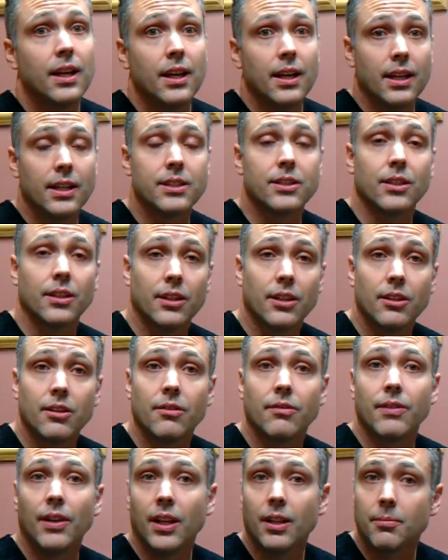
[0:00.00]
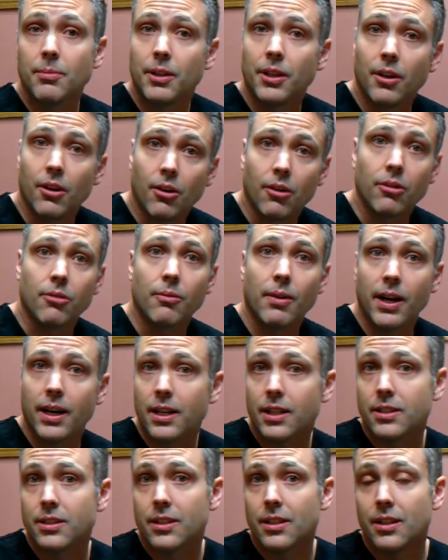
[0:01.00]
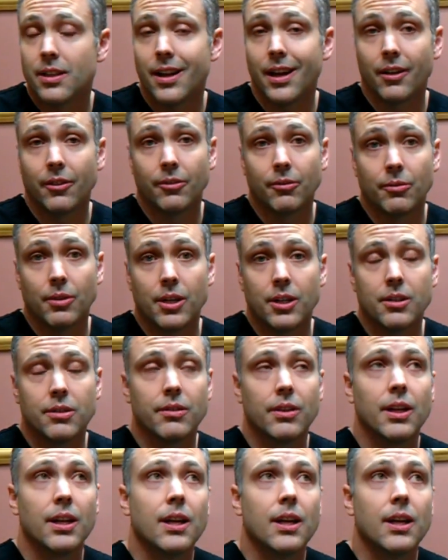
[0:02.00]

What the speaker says: it's going to develop into arthritis down the road.